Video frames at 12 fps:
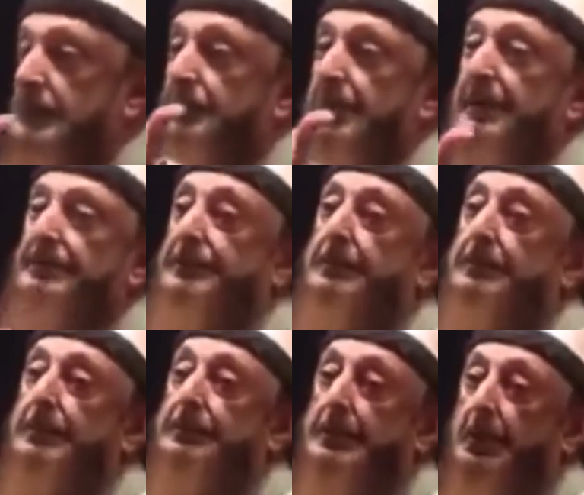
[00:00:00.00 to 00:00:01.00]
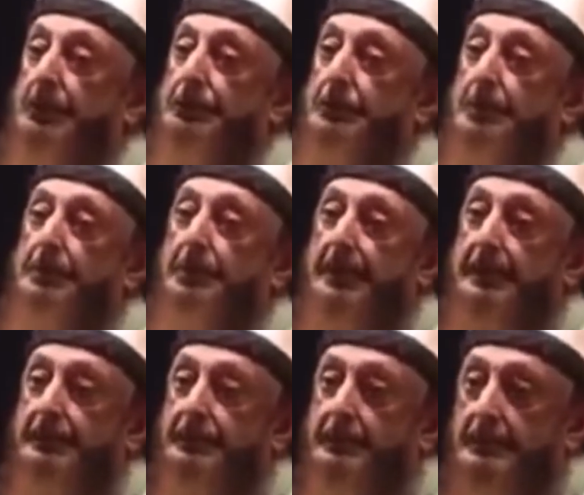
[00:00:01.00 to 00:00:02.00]
praise Him as He ought to be
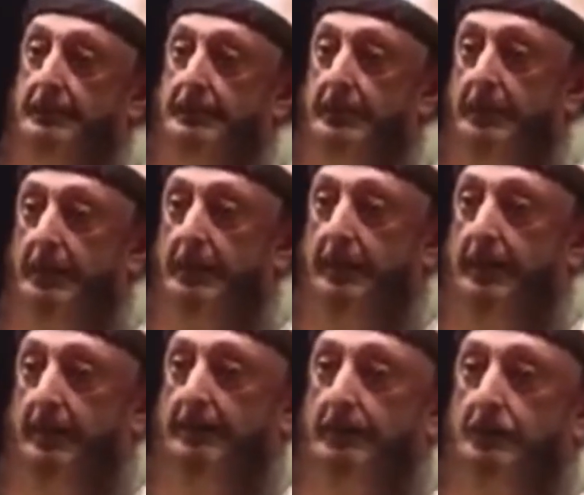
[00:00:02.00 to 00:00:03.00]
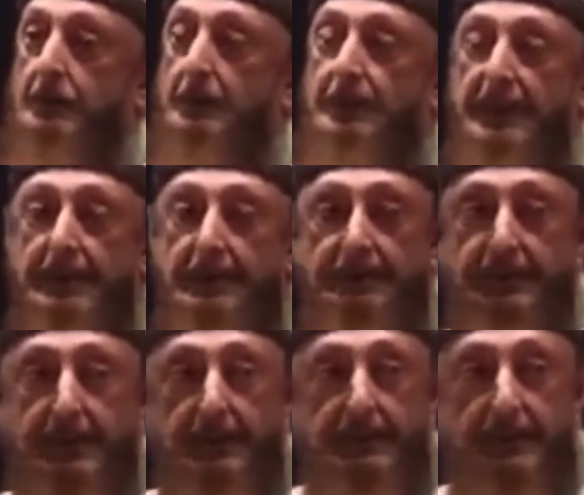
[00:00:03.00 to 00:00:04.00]
praised. And then you repeat it a
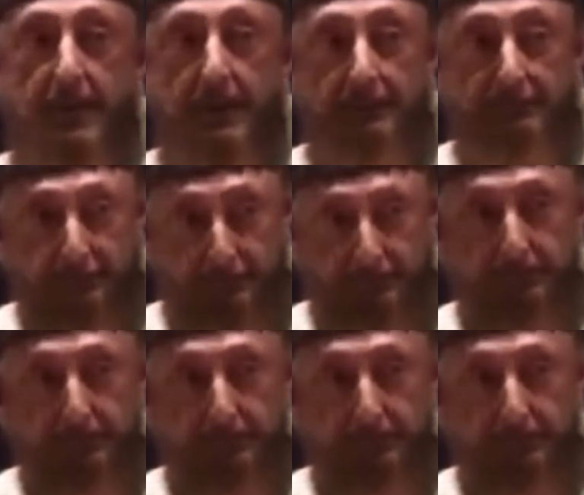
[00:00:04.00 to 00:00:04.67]
second time.